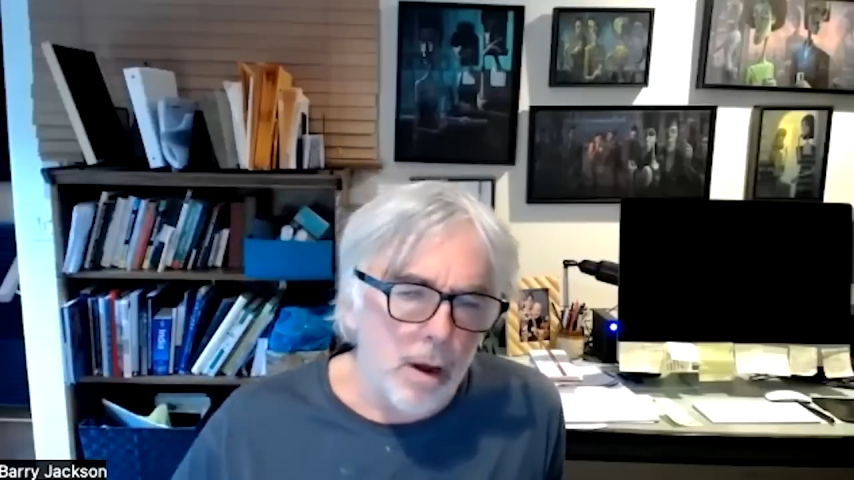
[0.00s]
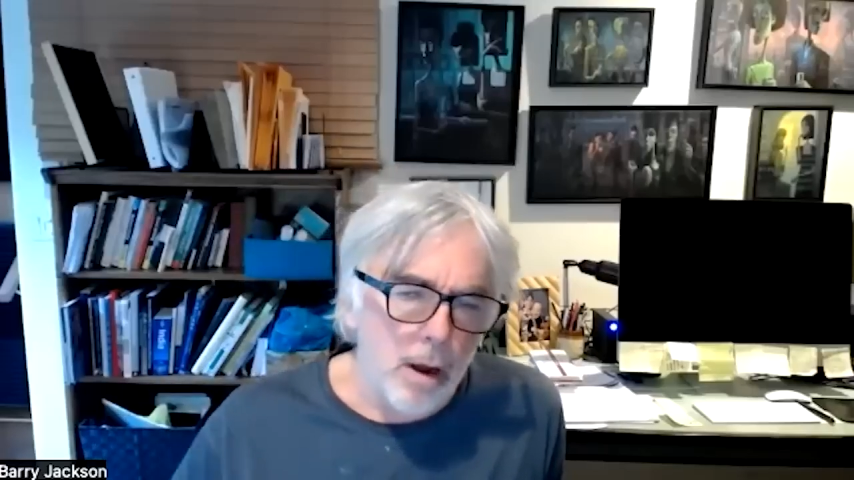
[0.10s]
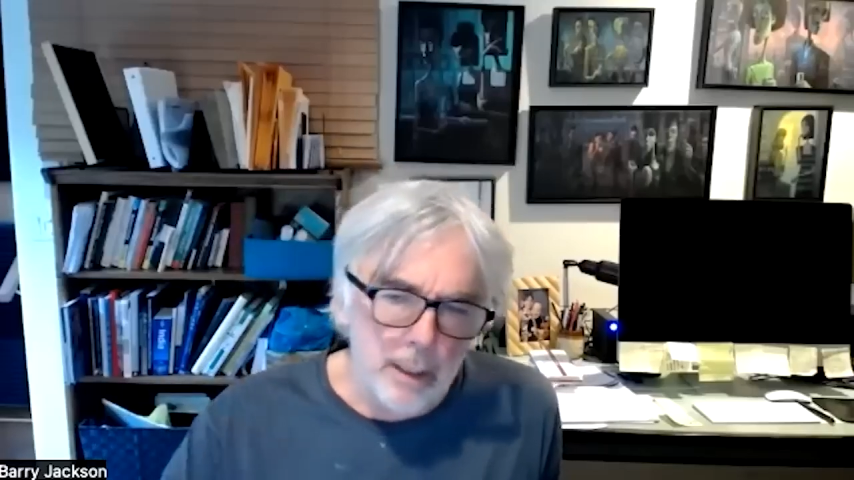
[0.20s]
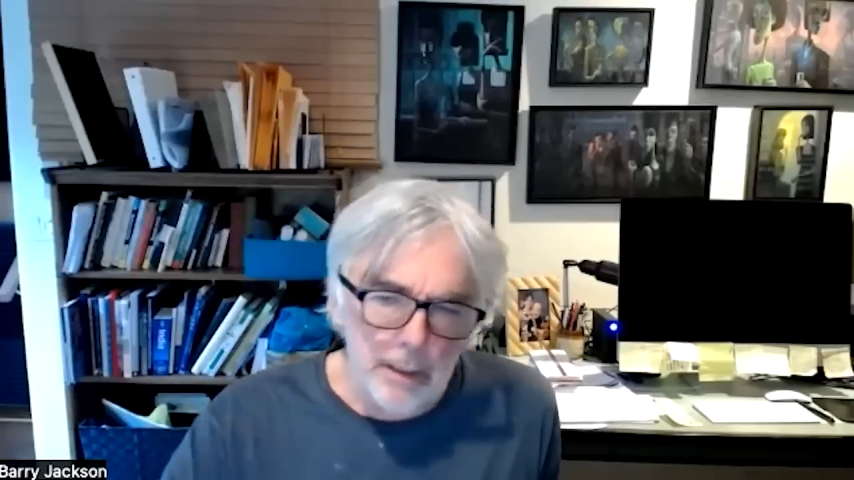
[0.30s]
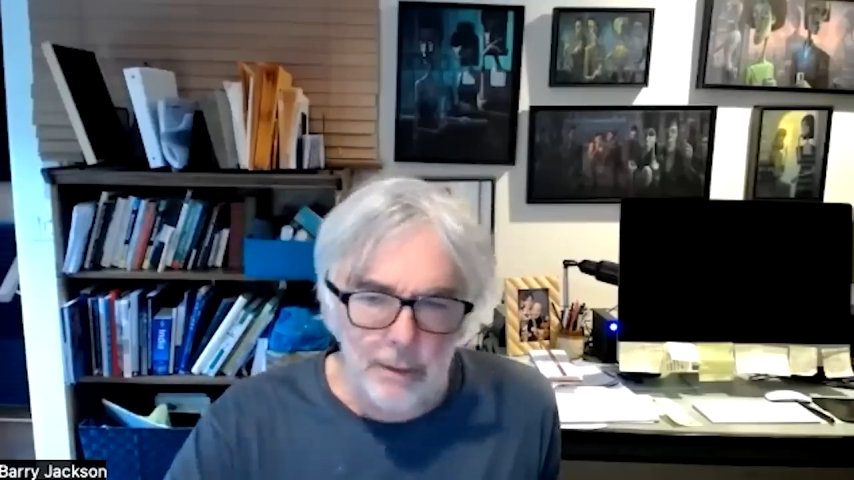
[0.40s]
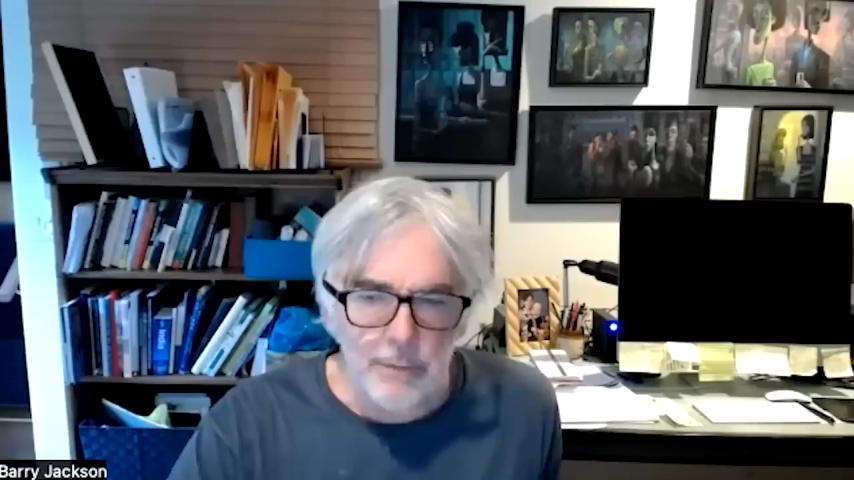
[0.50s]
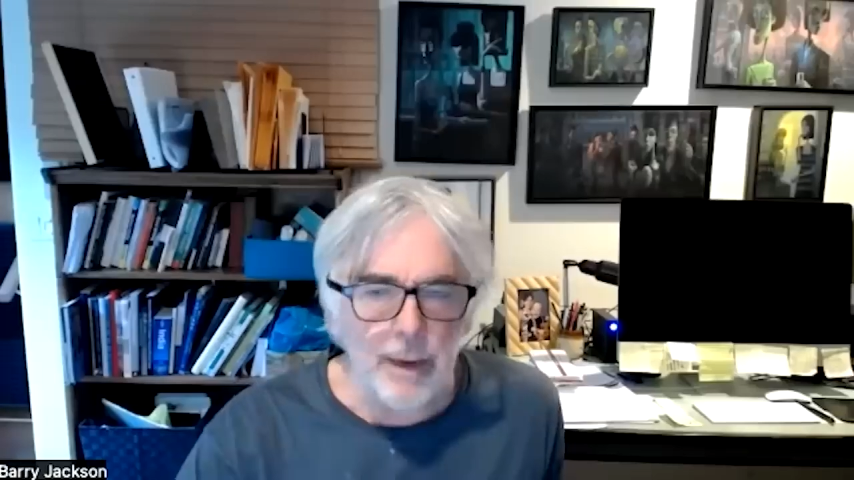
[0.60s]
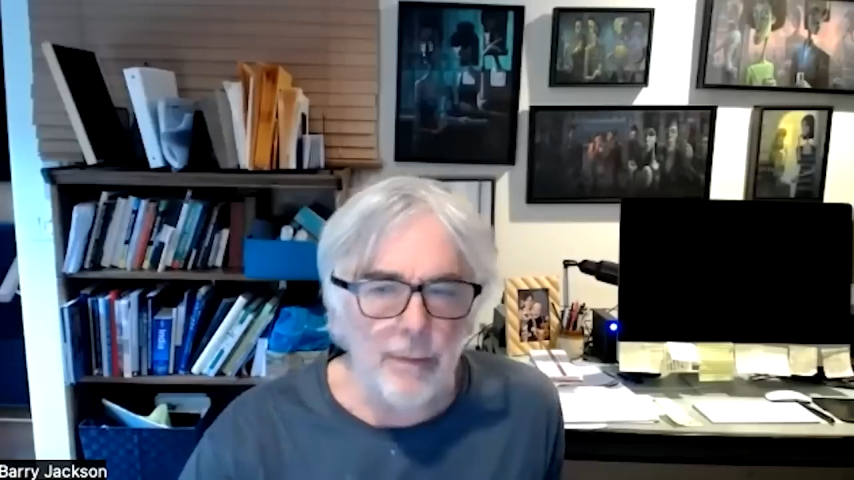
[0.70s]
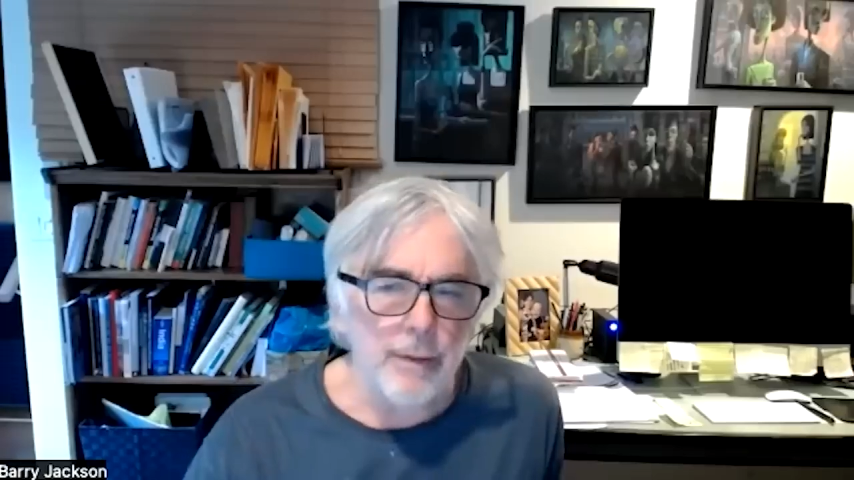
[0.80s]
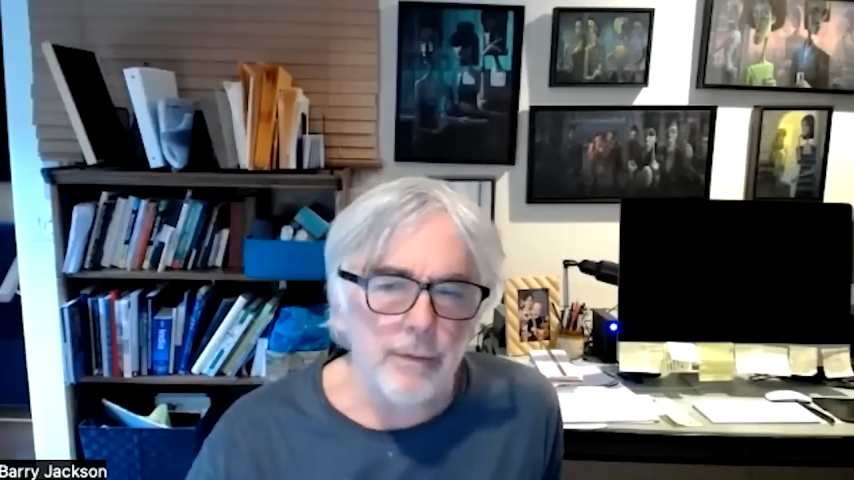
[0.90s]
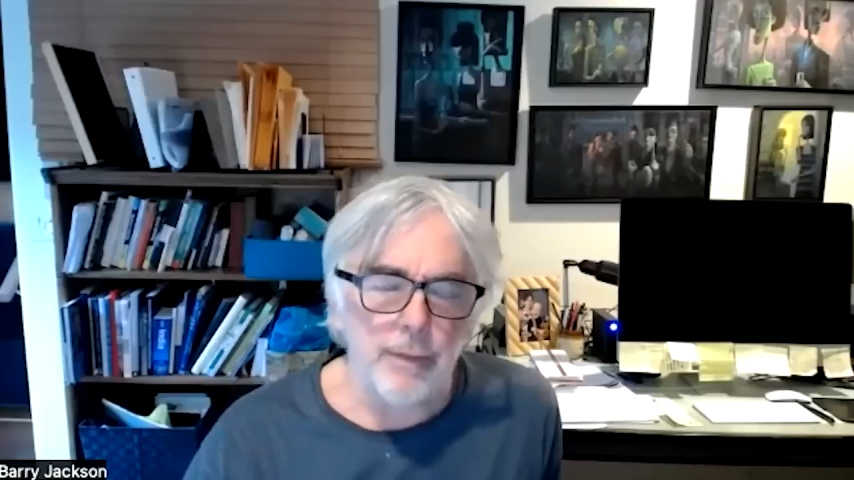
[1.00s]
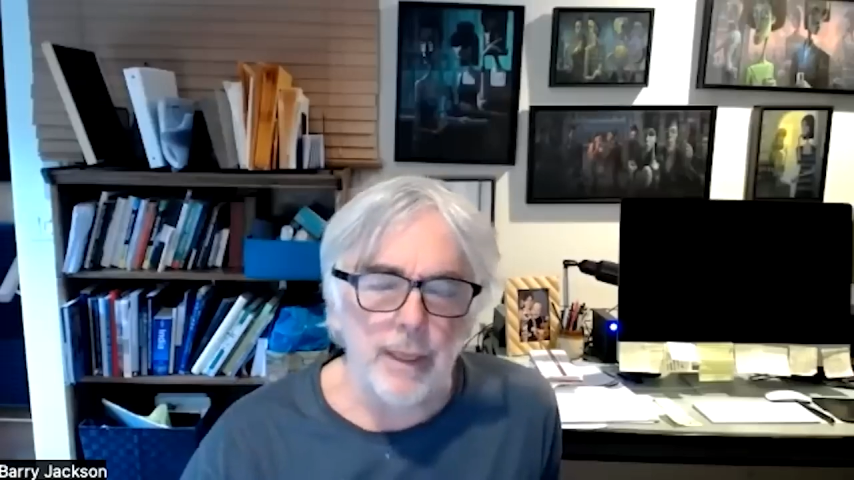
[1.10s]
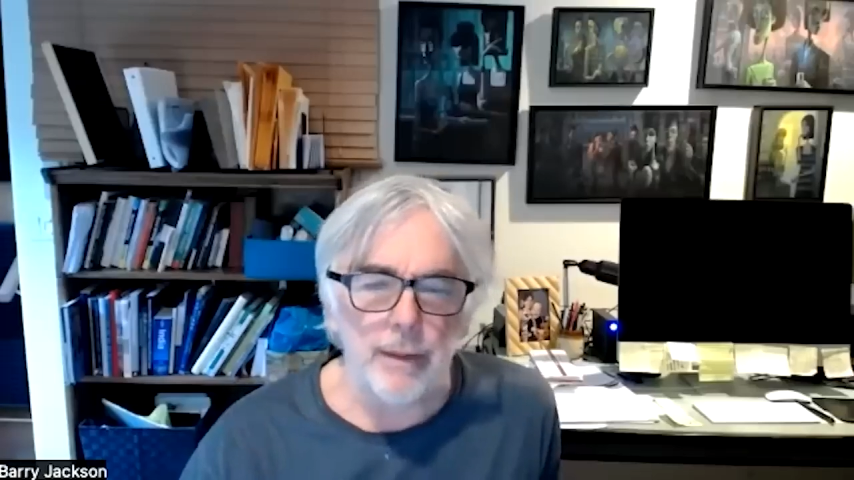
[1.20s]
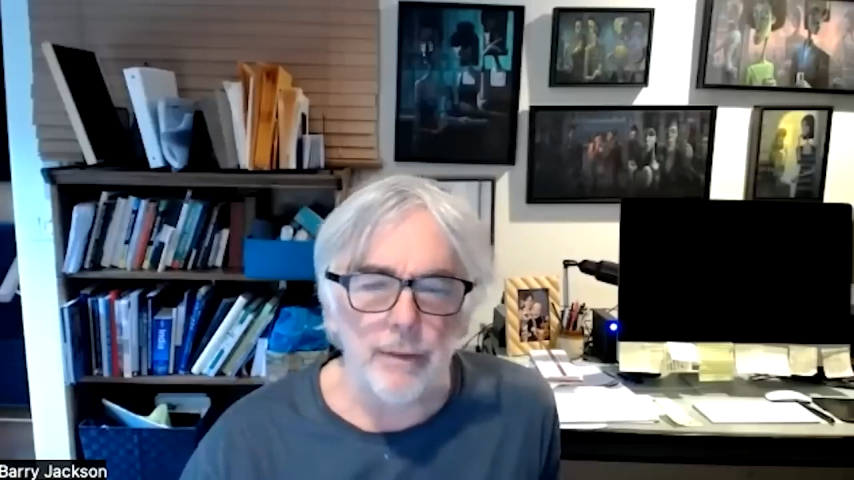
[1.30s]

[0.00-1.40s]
audience around this thing.